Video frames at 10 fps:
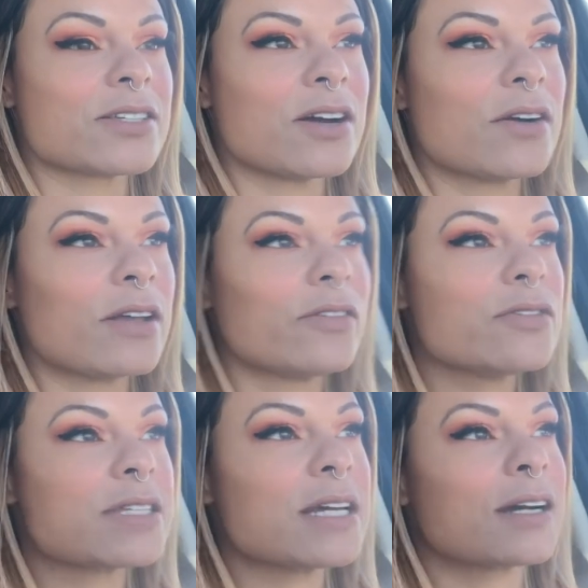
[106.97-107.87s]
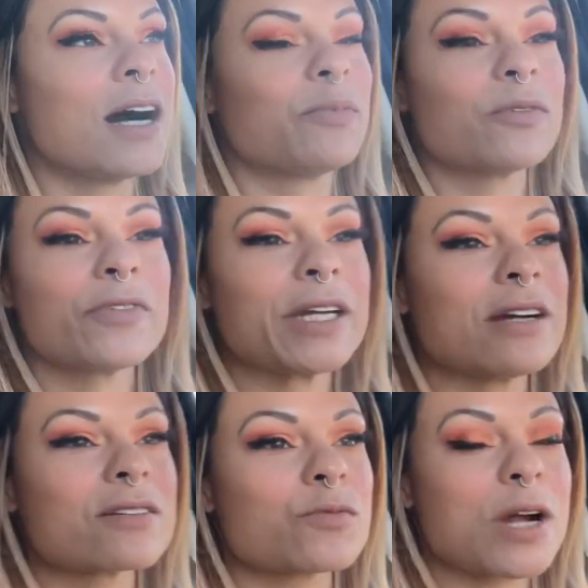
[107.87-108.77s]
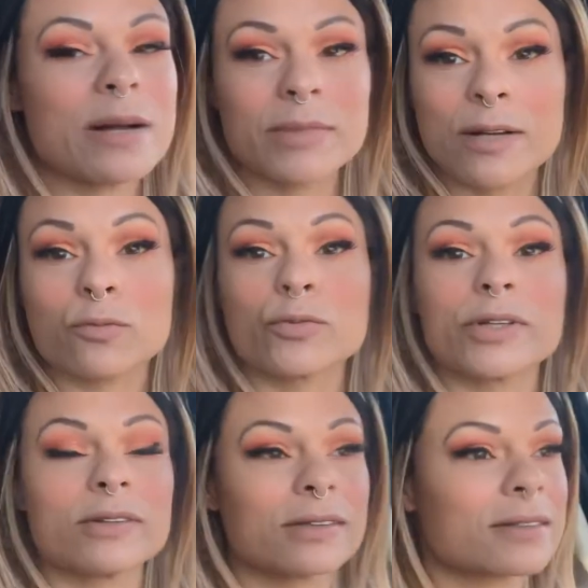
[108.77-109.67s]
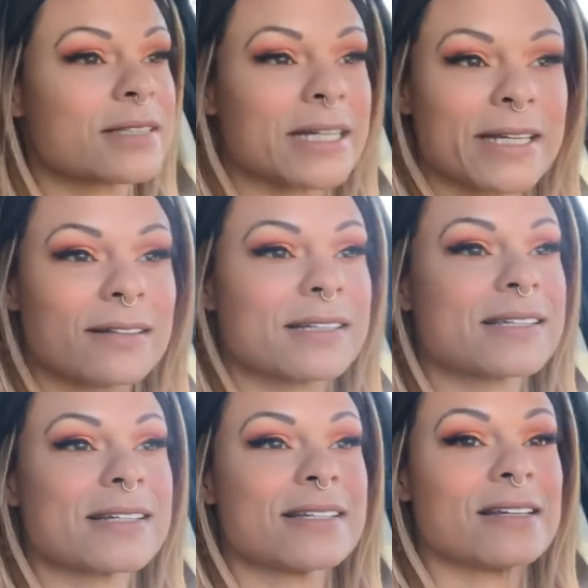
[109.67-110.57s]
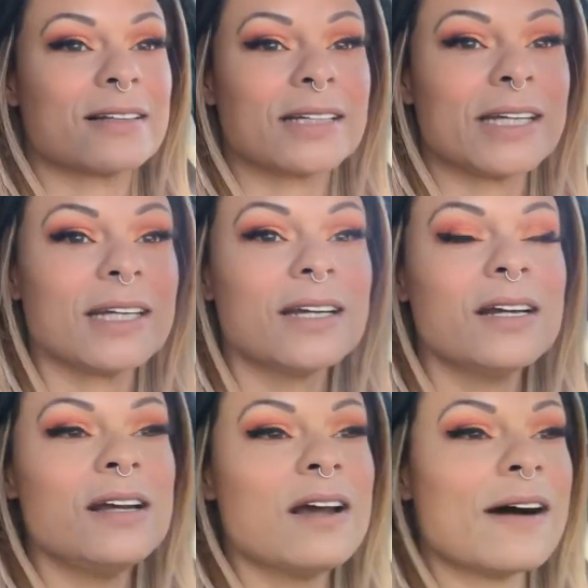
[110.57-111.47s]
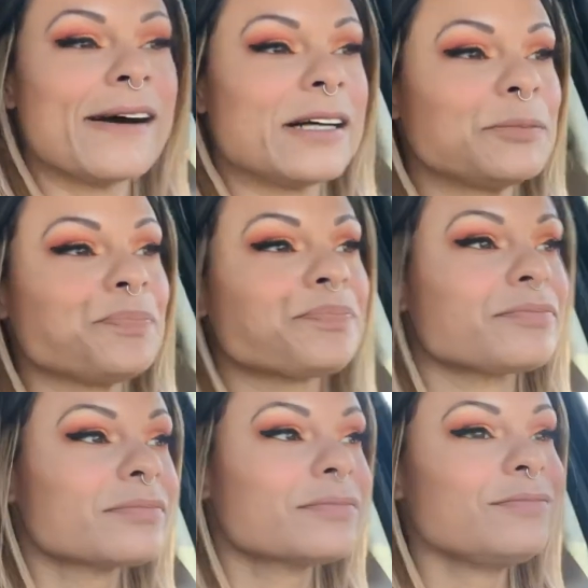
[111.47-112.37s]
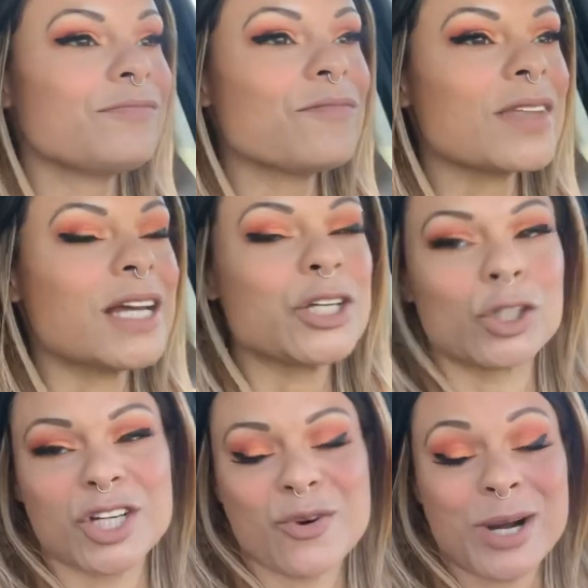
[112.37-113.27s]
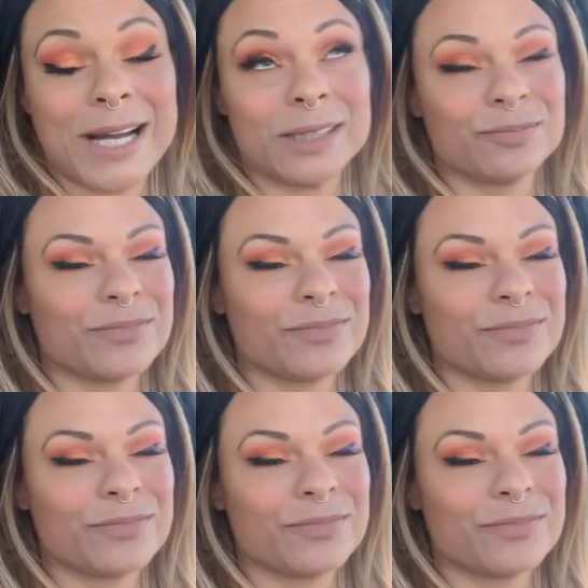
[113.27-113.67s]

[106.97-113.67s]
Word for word: So if you see a couple videos where I'm like ridiculously silly, um, you'll know why.